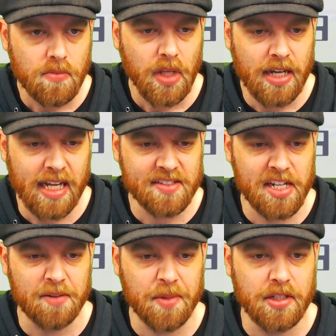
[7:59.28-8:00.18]
Next
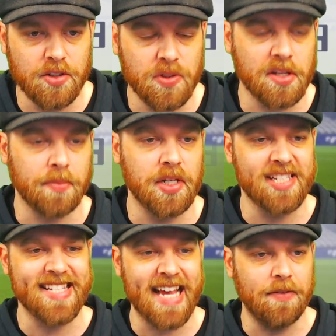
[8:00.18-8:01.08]
thing I'm going to do is I'm going
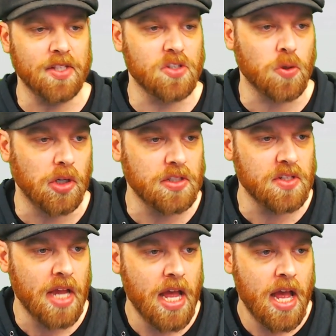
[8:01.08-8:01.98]
to save the
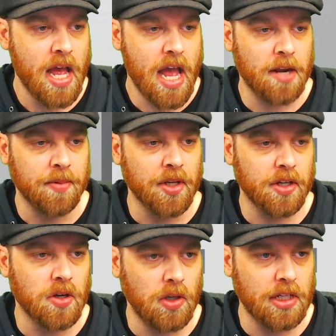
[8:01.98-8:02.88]
squads, and I'm going
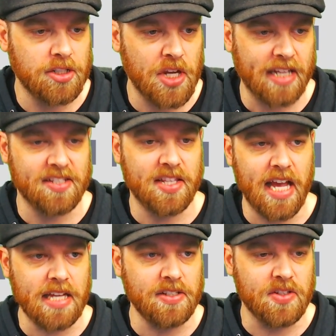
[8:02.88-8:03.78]
to call it Chase the
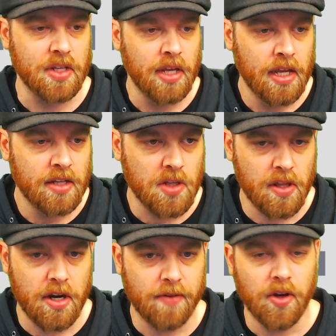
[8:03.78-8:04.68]
Ace, so
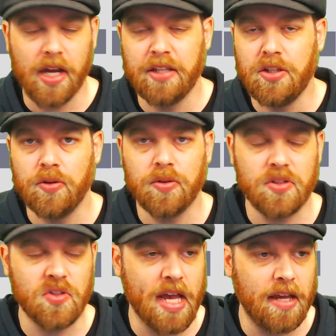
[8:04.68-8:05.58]
that I've got a new
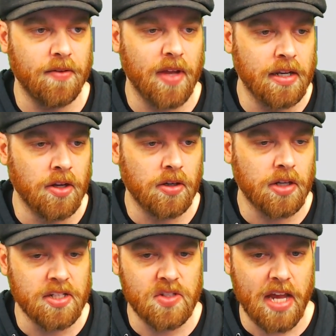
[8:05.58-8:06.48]
save and not
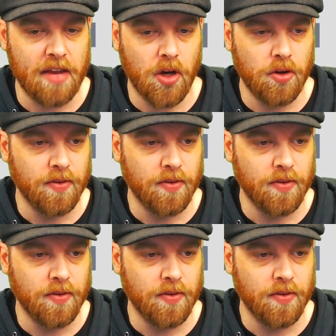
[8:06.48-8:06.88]
going to save over